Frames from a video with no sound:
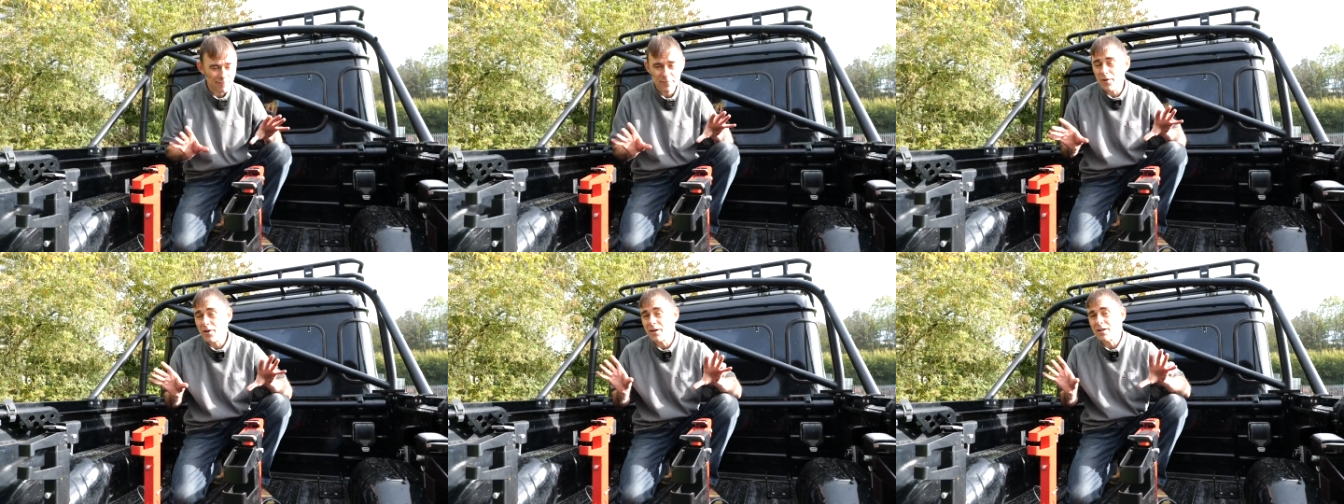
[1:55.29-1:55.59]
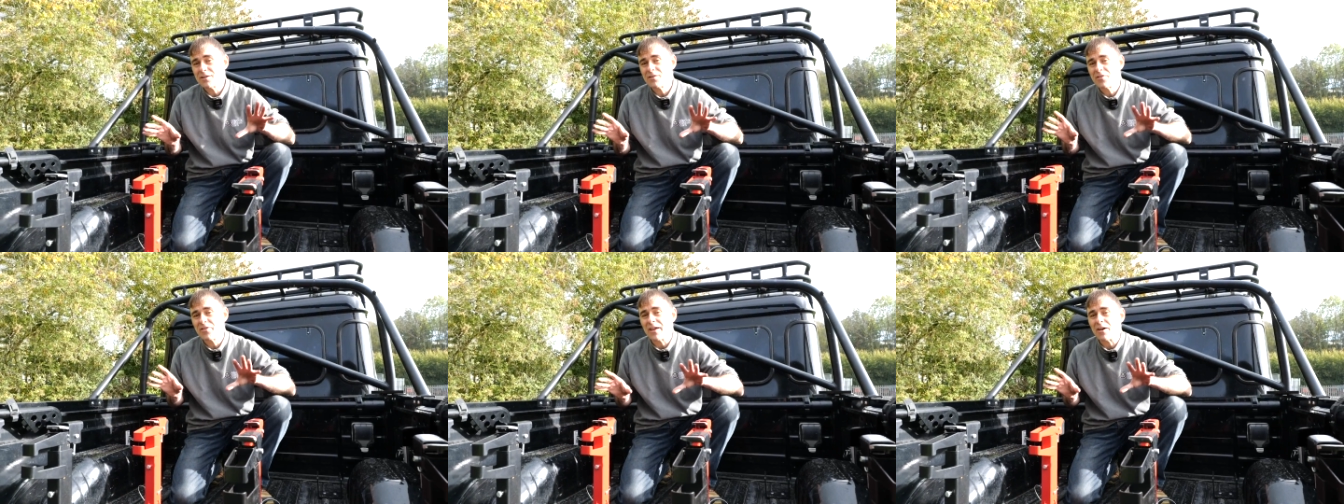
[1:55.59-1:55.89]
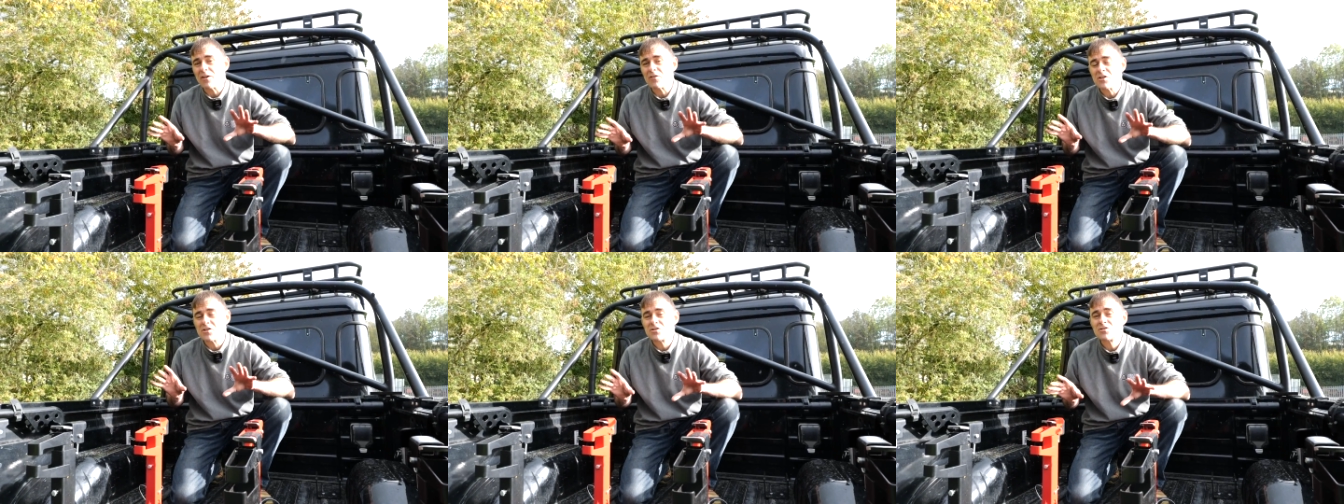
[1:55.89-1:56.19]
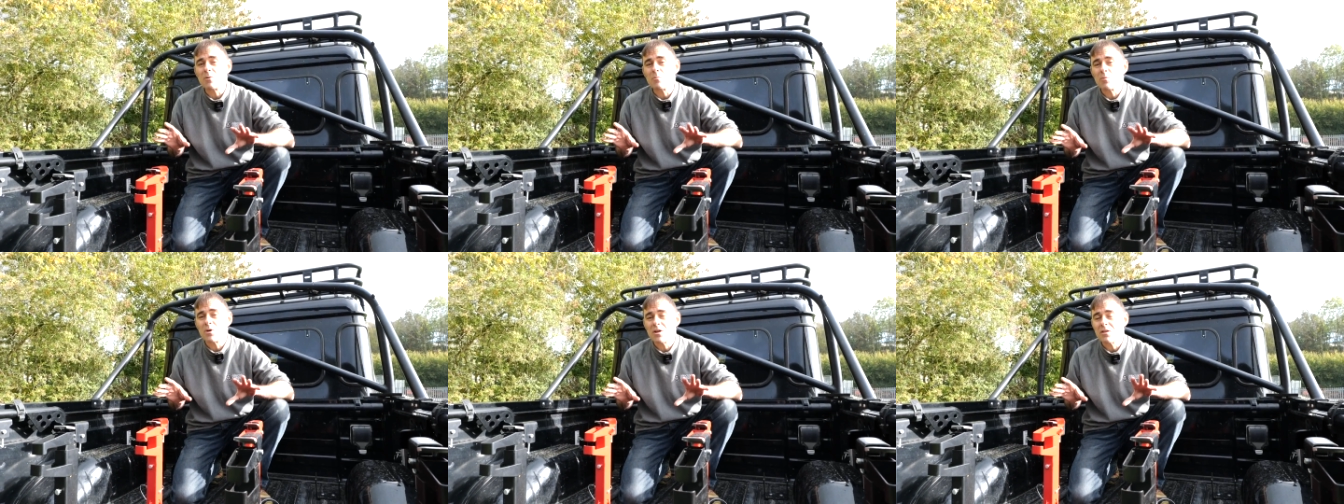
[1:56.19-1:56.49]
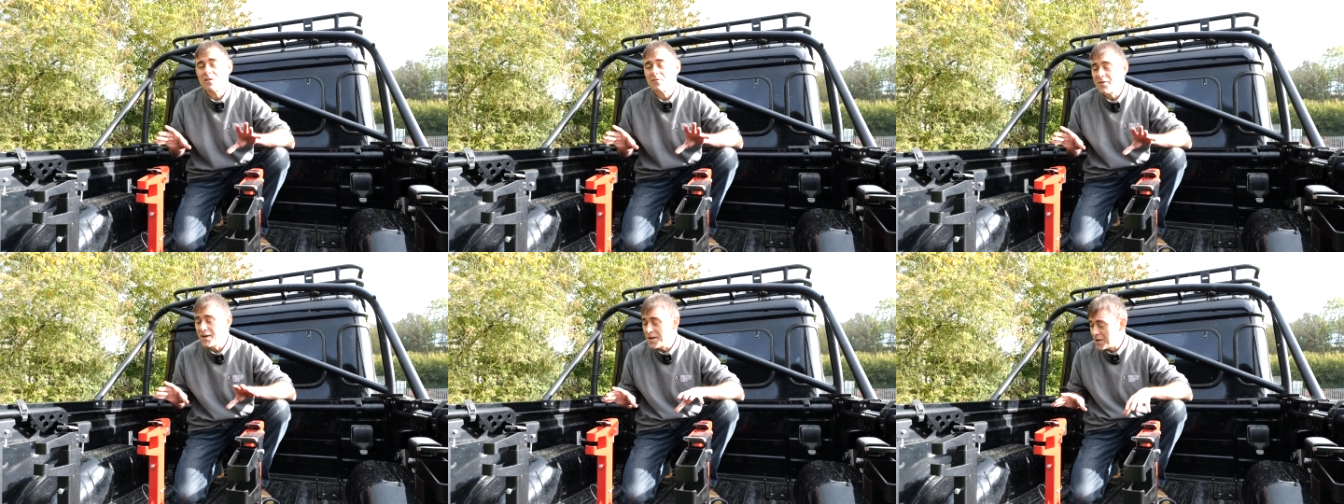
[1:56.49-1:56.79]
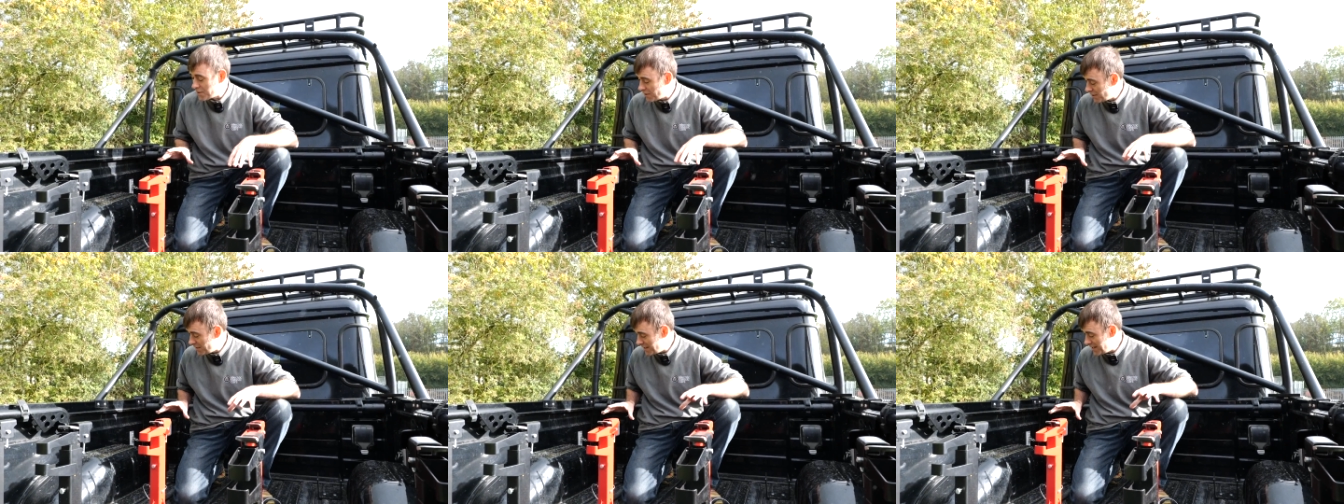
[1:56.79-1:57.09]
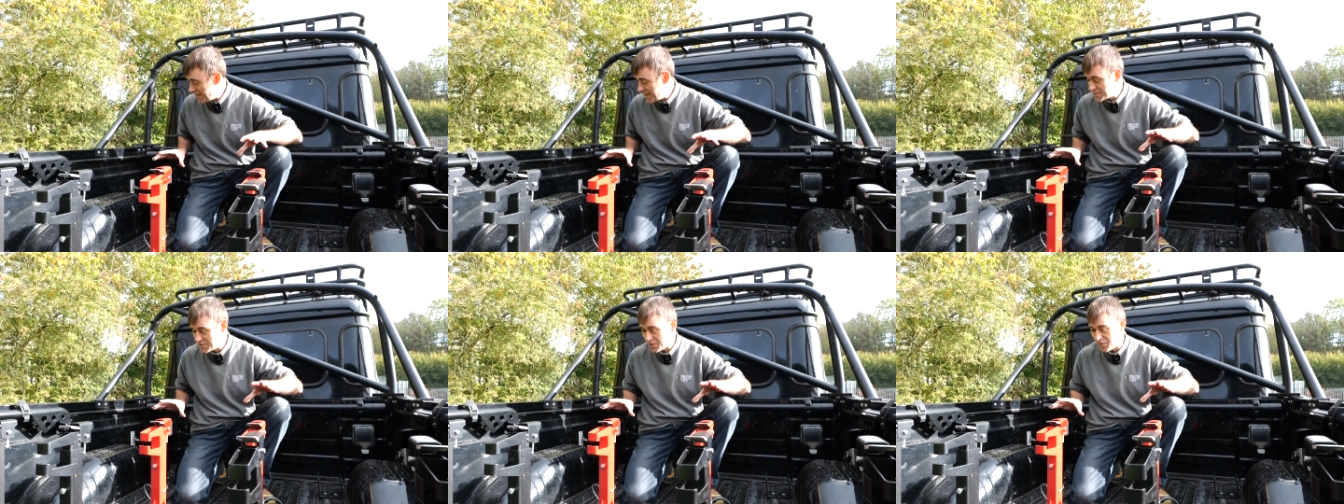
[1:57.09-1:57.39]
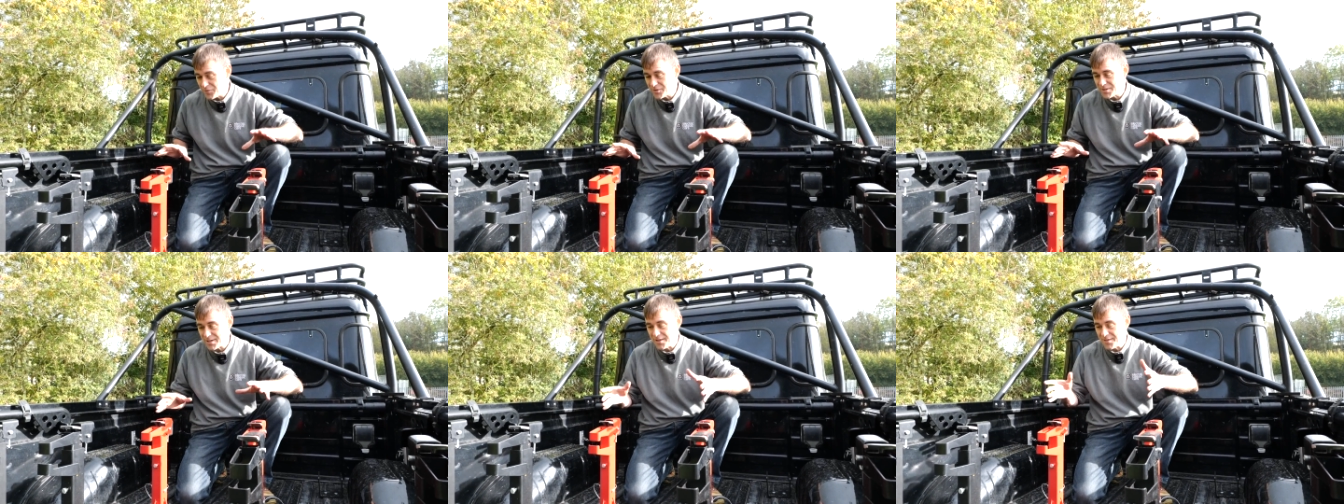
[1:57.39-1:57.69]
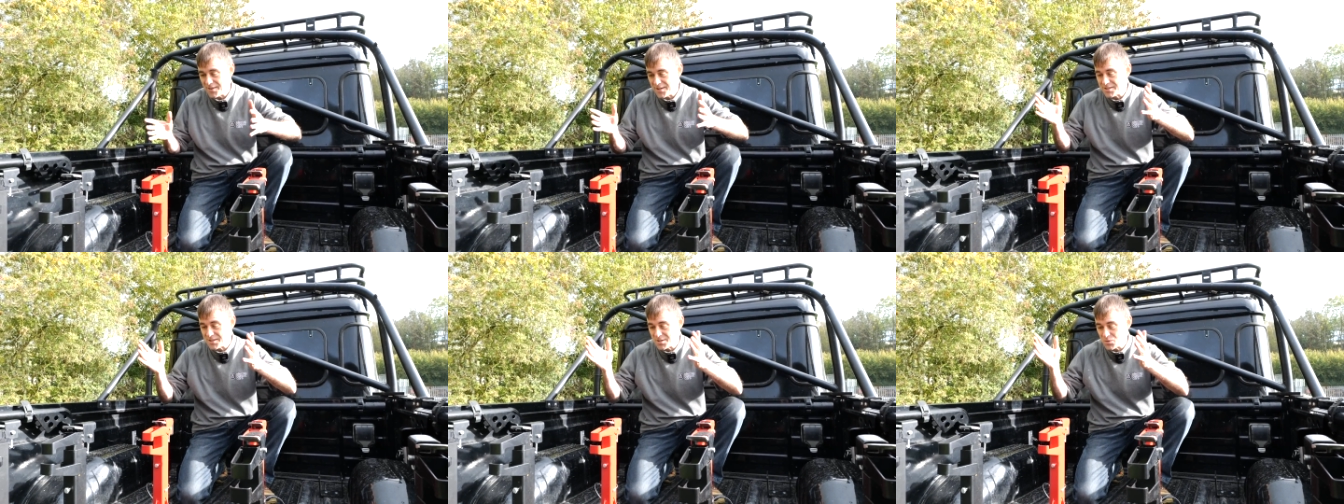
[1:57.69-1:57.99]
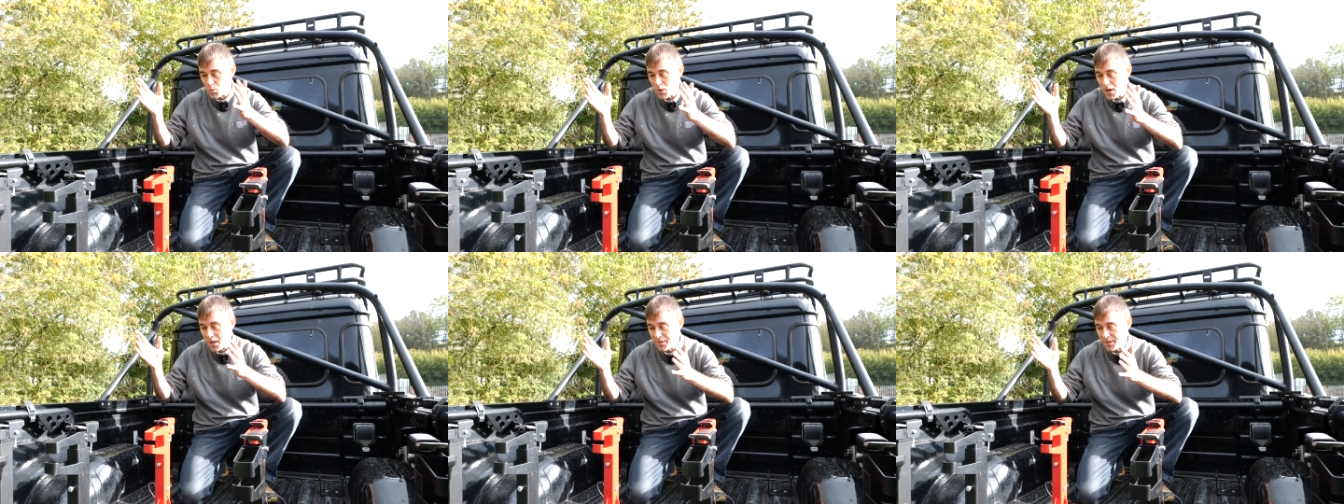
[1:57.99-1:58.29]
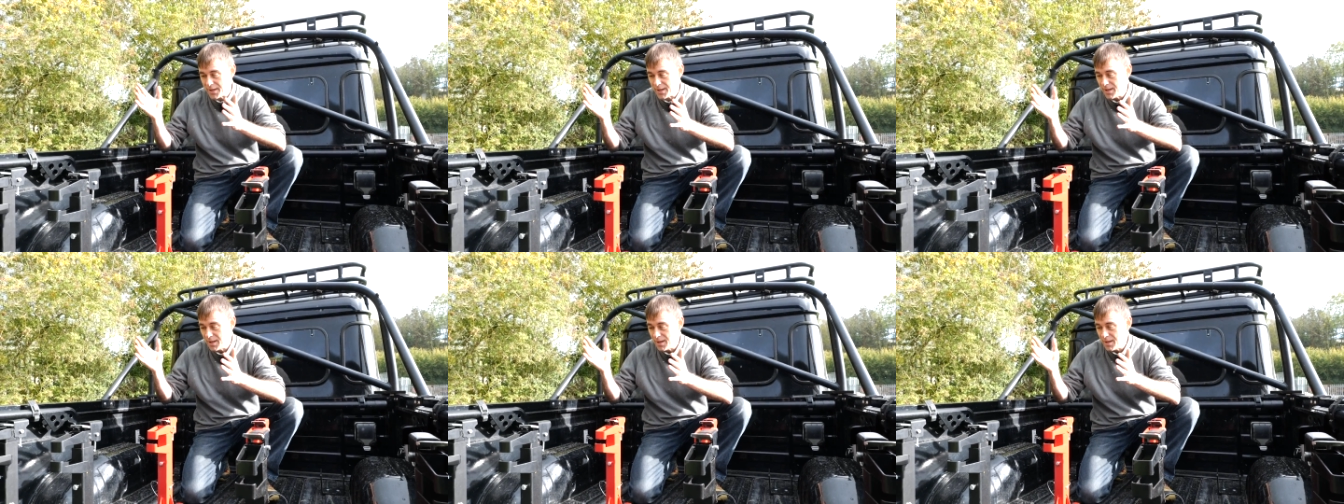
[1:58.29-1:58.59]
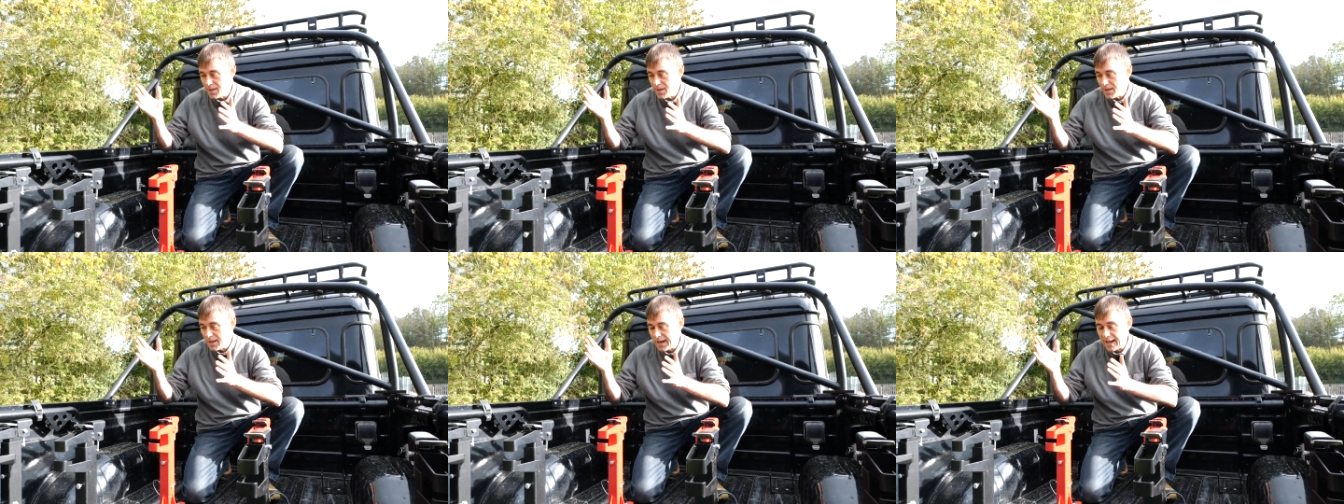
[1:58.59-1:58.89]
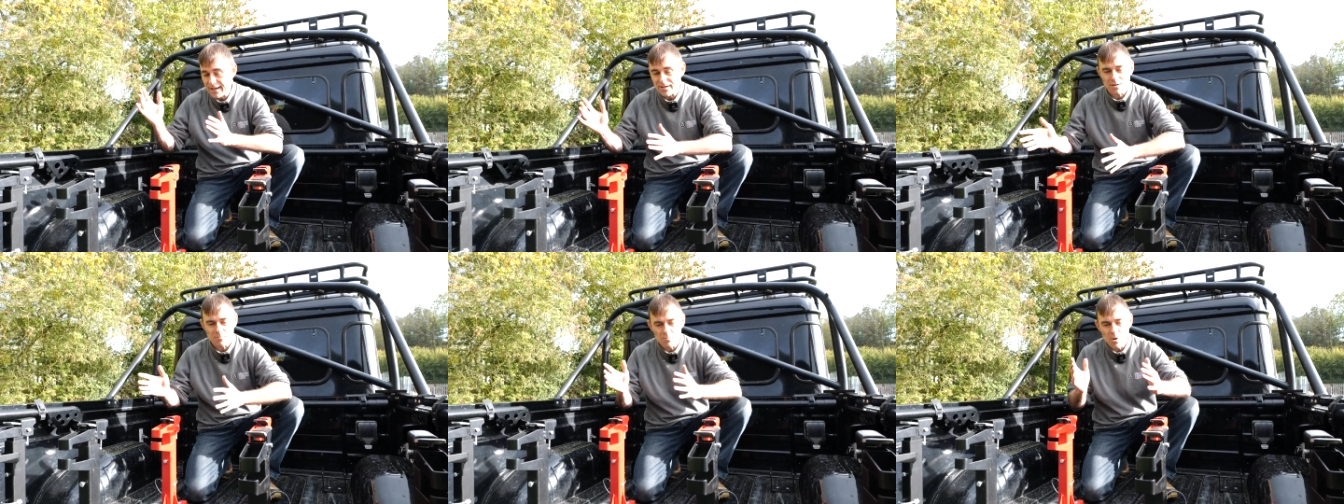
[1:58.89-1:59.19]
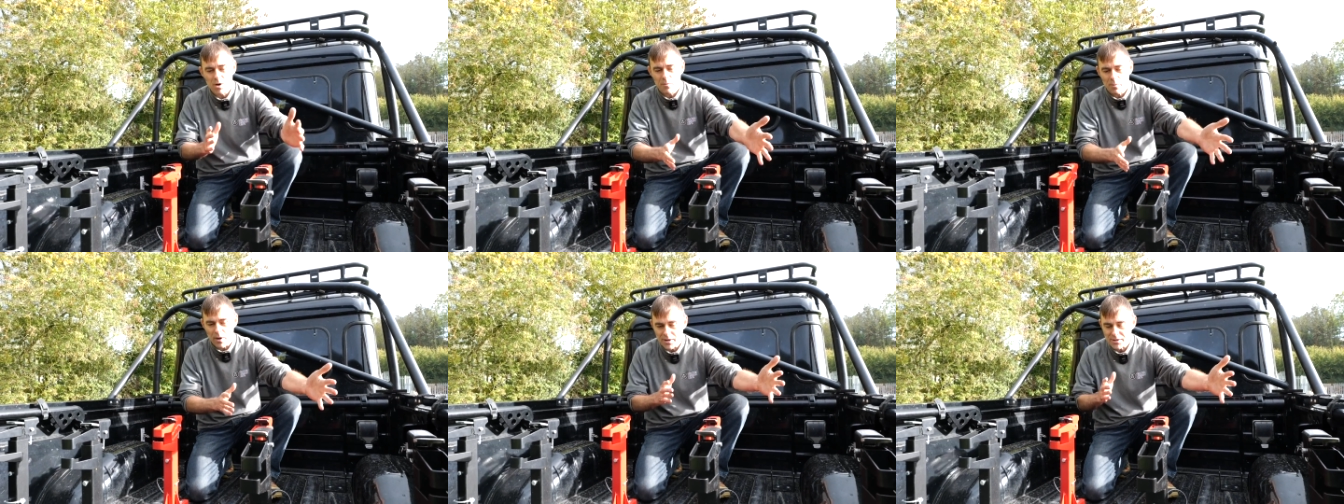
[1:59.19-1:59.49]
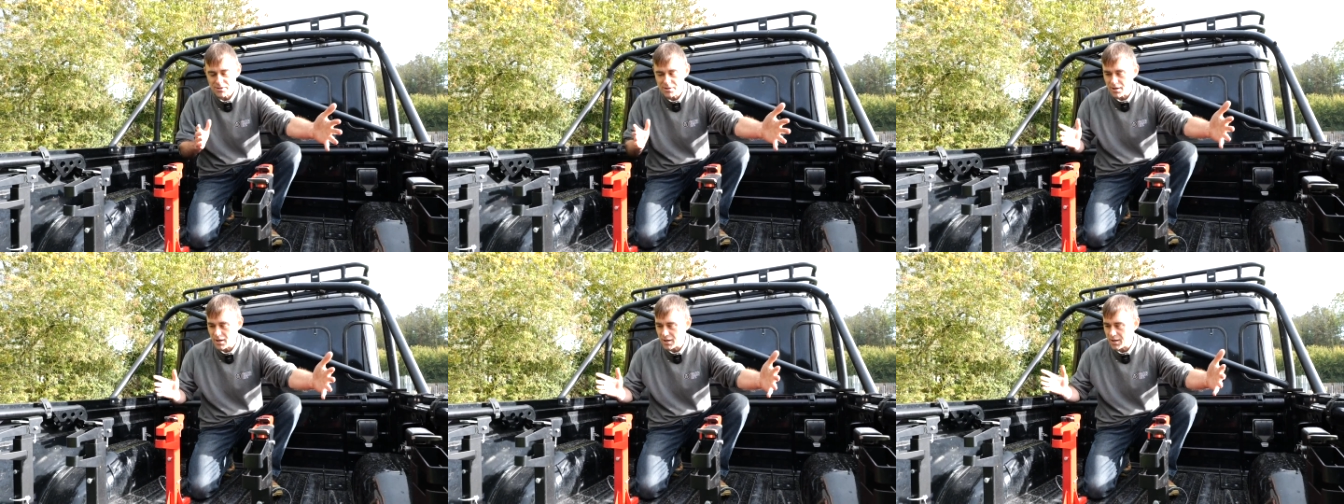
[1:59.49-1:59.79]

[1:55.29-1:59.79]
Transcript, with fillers: final thing on the summary of the vehicle is obviously this is where the electric motorbikes are